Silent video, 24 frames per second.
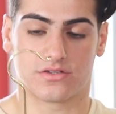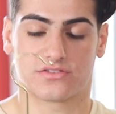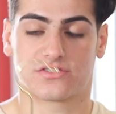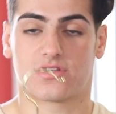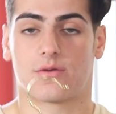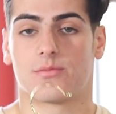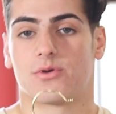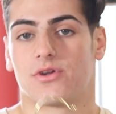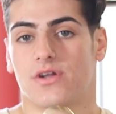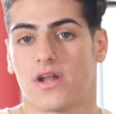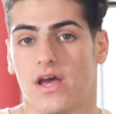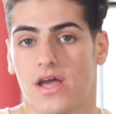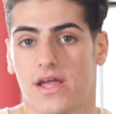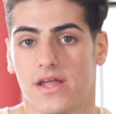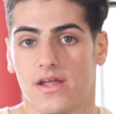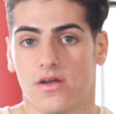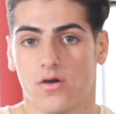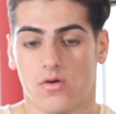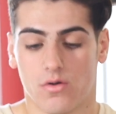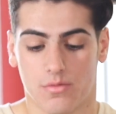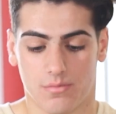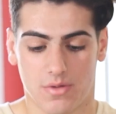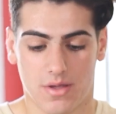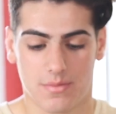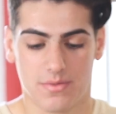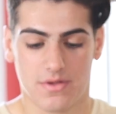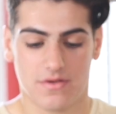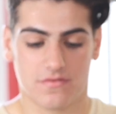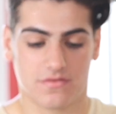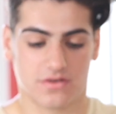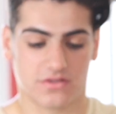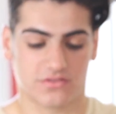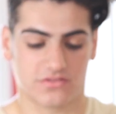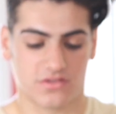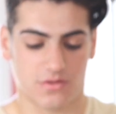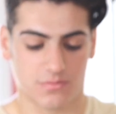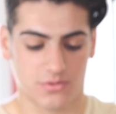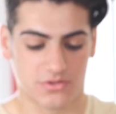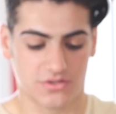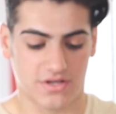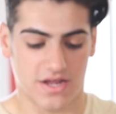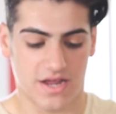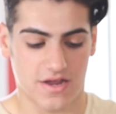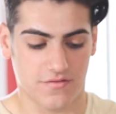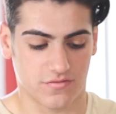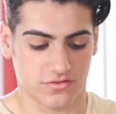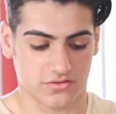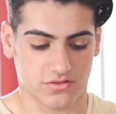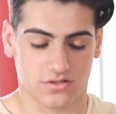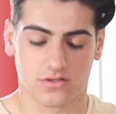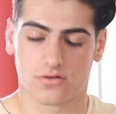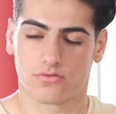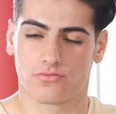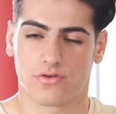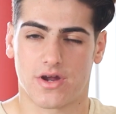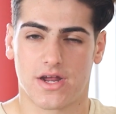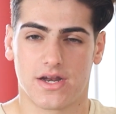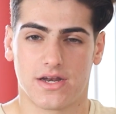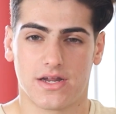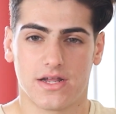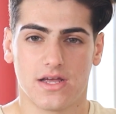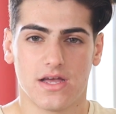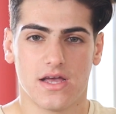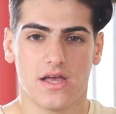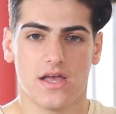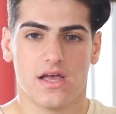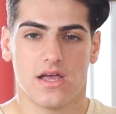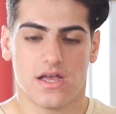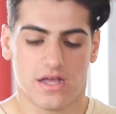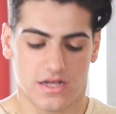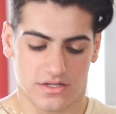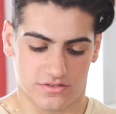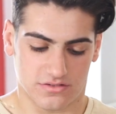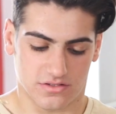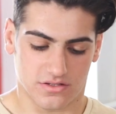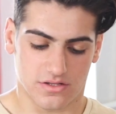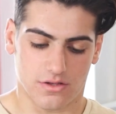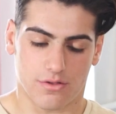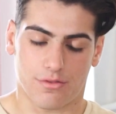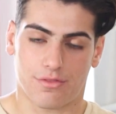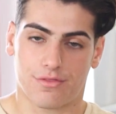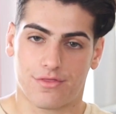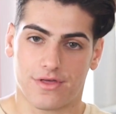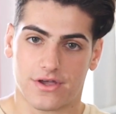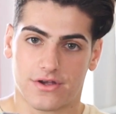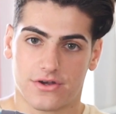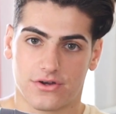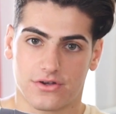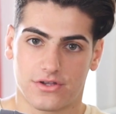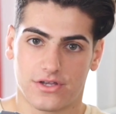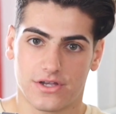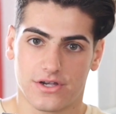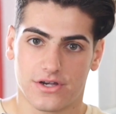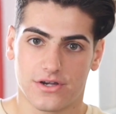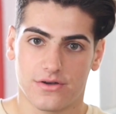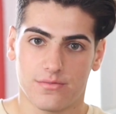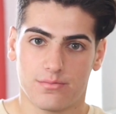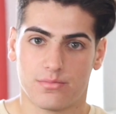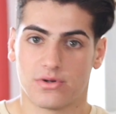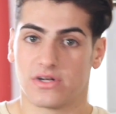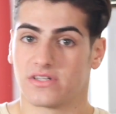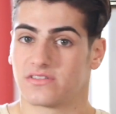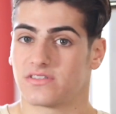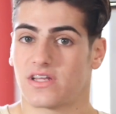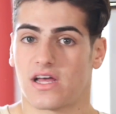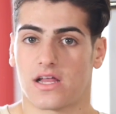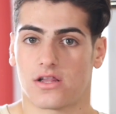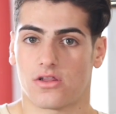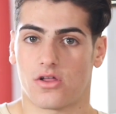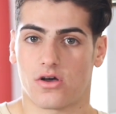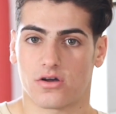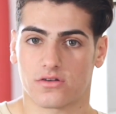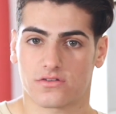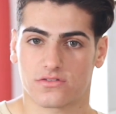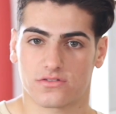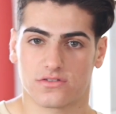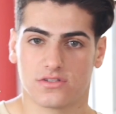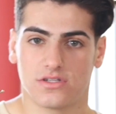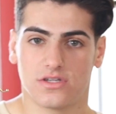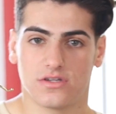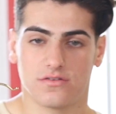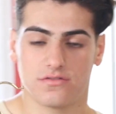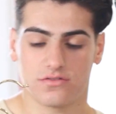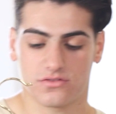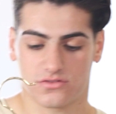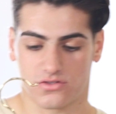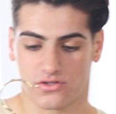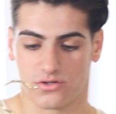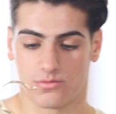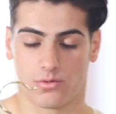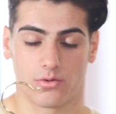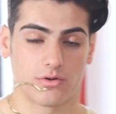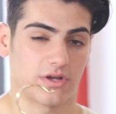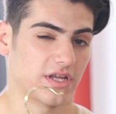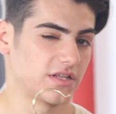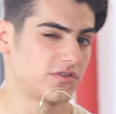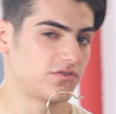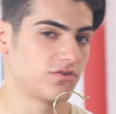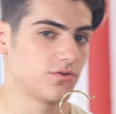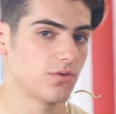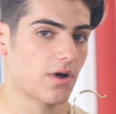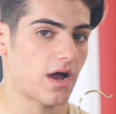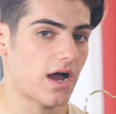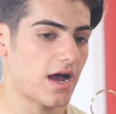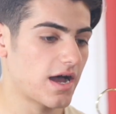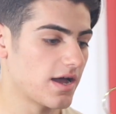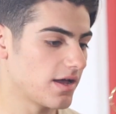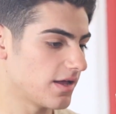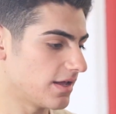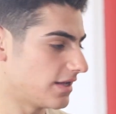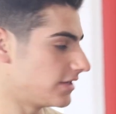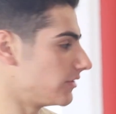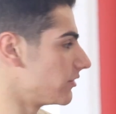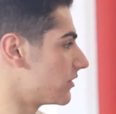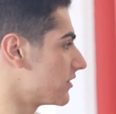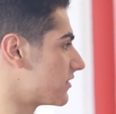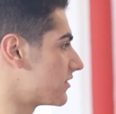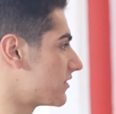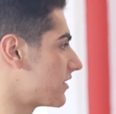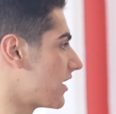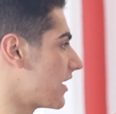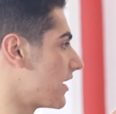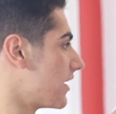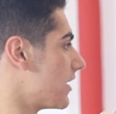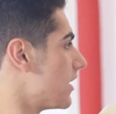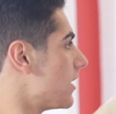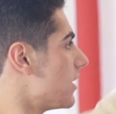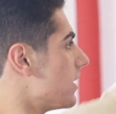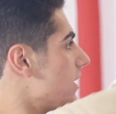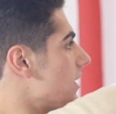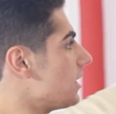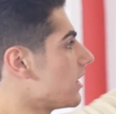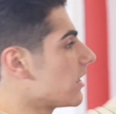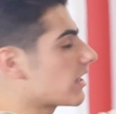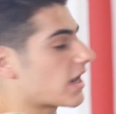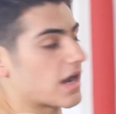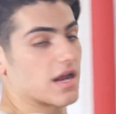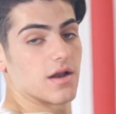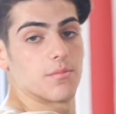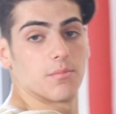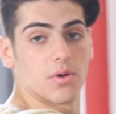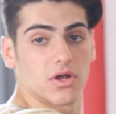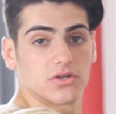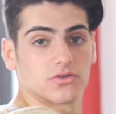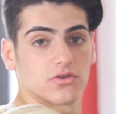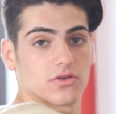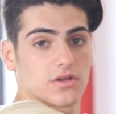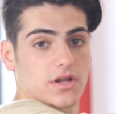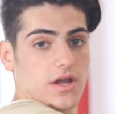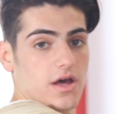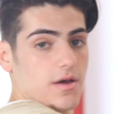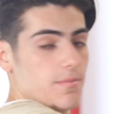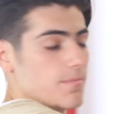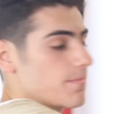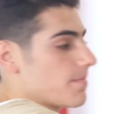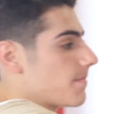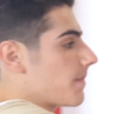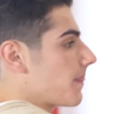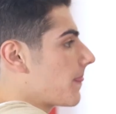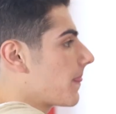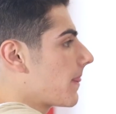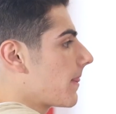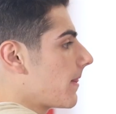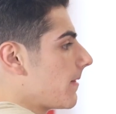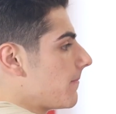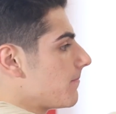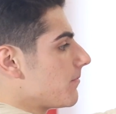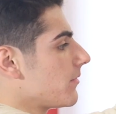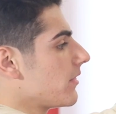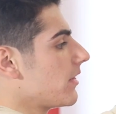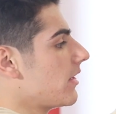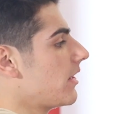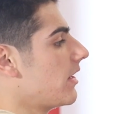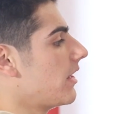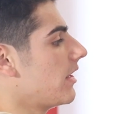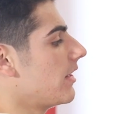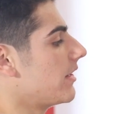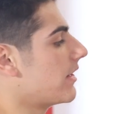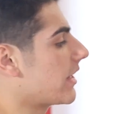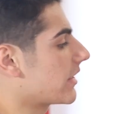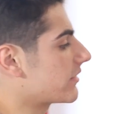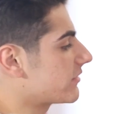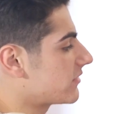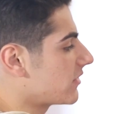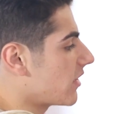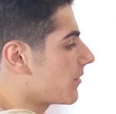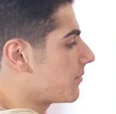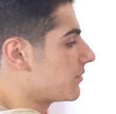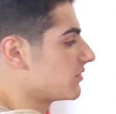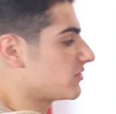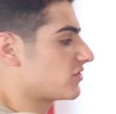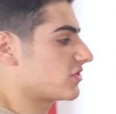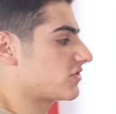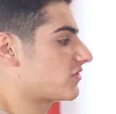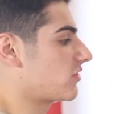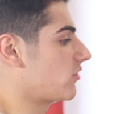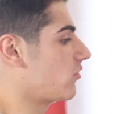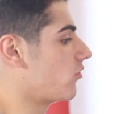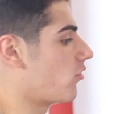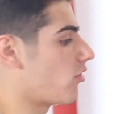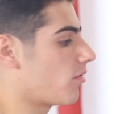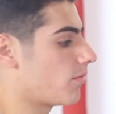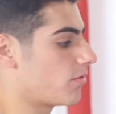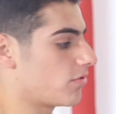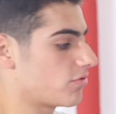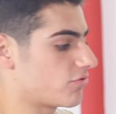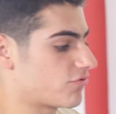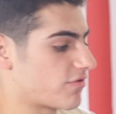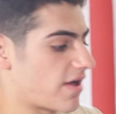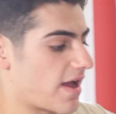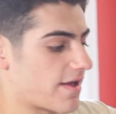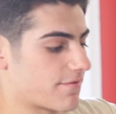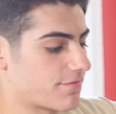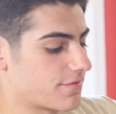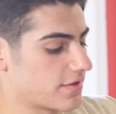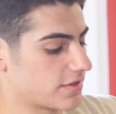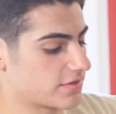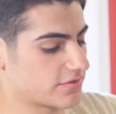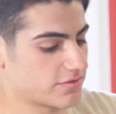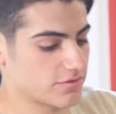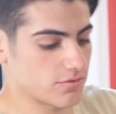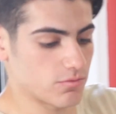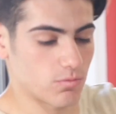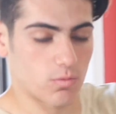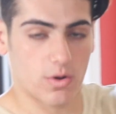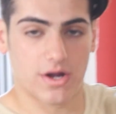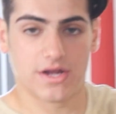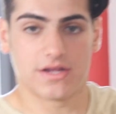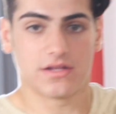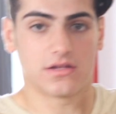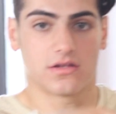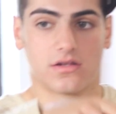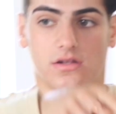a summer night or maybe even a summer day if it's a little rainy. It's a little thicker here, but it's not a long sleeve, so you won't get too hot and you can stay kind of bundled up. Next up is just a normal graphic white